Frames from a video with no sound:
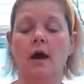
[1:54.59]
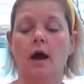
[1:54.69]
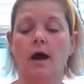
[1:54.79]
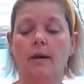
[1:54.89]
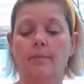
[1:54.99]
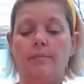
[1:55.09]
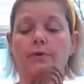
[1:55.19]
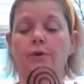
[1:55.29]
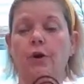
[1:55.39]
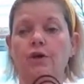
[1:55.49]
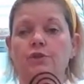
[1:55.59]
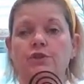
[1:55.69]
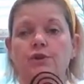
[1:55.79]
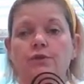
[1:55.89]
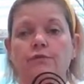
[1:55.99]
but
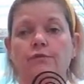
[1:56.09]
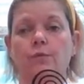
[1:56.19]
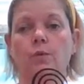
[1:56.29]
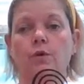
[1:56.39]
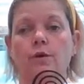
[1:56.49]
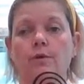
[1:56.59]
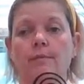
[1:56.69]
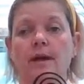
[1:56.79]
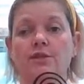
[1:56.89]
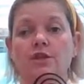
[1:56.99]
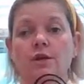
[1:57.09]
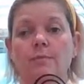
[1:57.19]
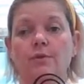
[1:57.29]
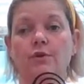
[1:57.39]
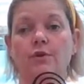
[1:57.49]
also for mashing
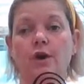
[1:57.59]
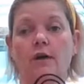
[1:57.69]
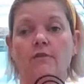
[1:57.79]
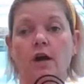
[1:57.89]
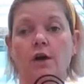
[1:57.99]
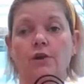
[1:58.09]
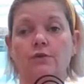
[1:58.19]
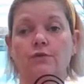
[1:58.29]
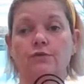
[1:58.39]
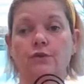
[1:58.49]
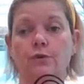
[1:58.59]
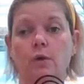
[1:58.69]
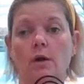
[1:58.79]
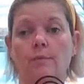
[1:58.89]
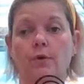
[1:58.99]
up your avocados for
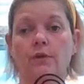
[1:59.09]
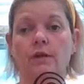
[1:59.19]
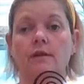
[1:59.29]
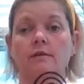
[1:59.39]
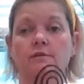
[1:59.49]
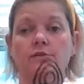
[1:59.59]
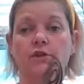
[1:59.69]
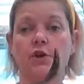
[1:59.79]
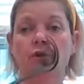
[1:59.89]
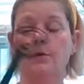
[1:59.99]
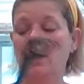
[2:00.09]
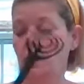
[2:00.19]
guacamole. So